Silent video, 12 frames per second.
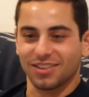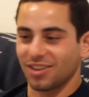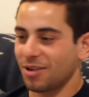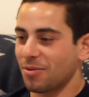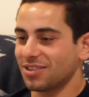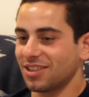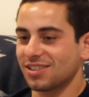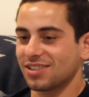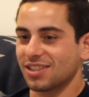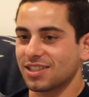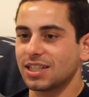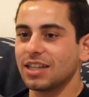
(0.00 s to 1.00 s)
I thought about this.
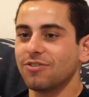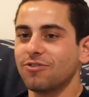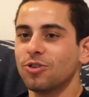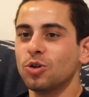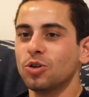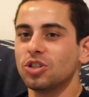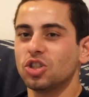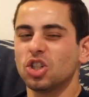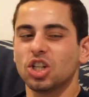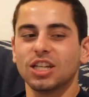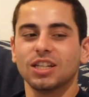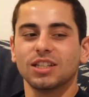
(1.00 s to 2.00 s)
The seafood
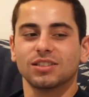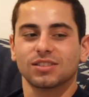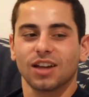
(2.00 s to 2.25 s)
cheese